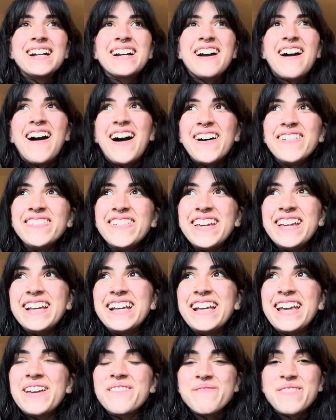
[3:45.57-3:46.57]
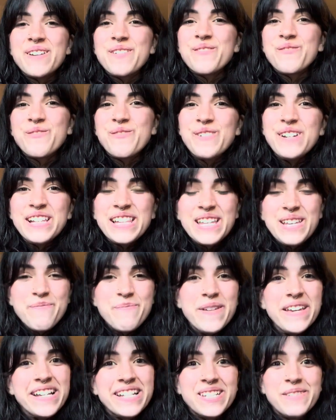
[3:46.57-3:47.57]
Coffee can be a
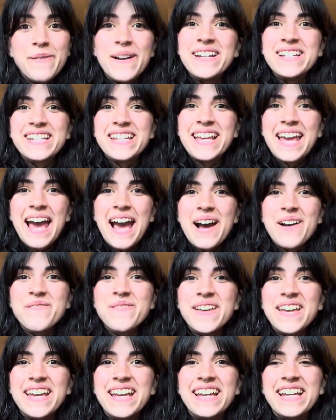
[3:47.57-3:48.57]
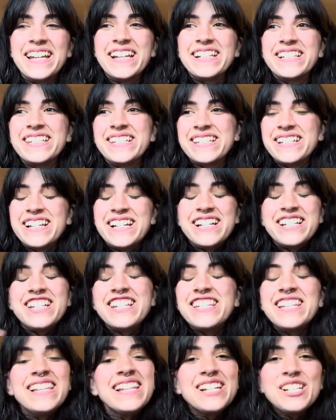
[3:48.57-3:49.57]
really big spending habit. It's
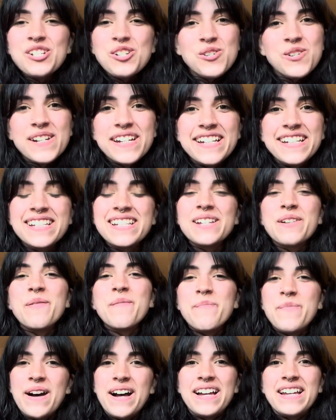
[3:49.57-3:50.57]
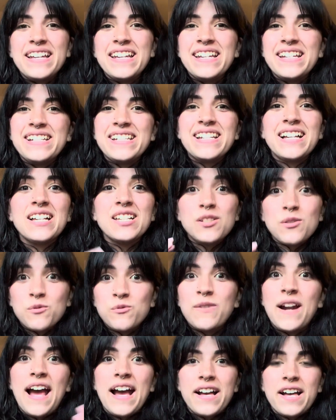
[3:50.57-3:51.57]
just a little treat, but it does
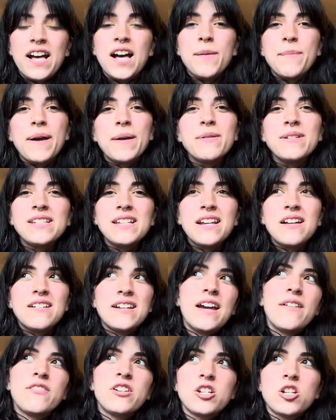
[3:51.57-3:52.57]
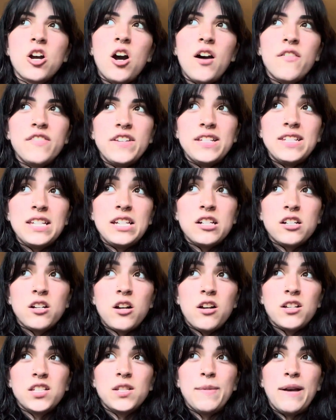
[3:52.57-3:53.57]
rack up. I would say on average coffees here
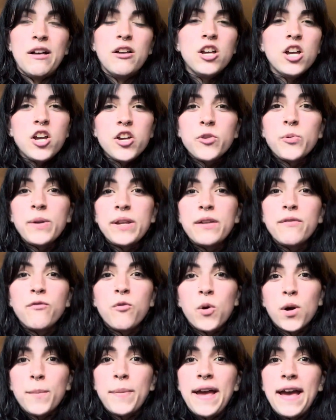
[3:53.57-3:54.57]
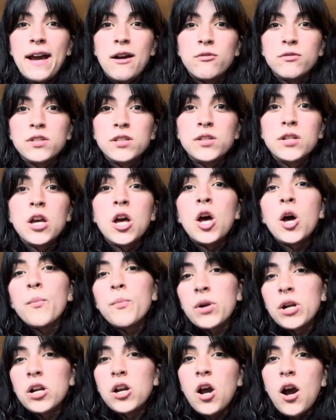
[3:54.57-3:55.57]
cost about 3 to 4 pounds
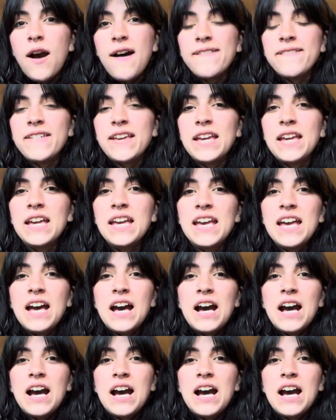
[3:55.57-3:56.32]
per coffee.